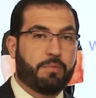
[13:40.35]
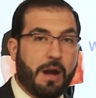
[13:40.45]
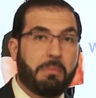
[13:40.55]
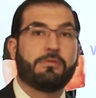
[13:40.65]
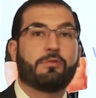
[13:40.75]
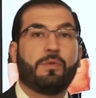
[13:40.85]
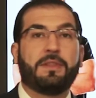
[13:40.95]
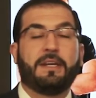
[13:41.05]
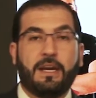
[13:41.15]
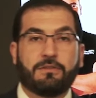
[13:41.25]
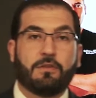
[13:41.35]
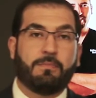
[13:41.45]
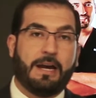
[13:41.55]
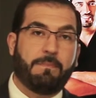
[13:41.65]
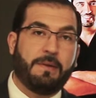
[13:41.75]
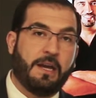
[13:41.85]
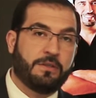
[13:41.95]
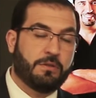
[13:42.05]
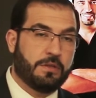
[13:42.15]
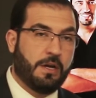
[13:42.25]
Problems with the gastric
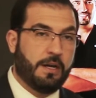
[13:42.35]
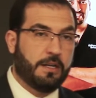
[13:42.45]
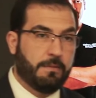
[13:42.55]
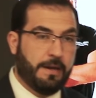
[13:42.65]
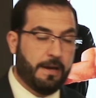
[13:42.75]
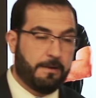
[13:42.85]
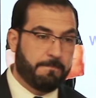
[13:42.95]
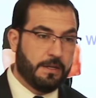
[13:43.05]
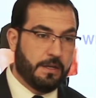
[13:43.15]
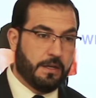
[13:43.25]
bypass, you're talking about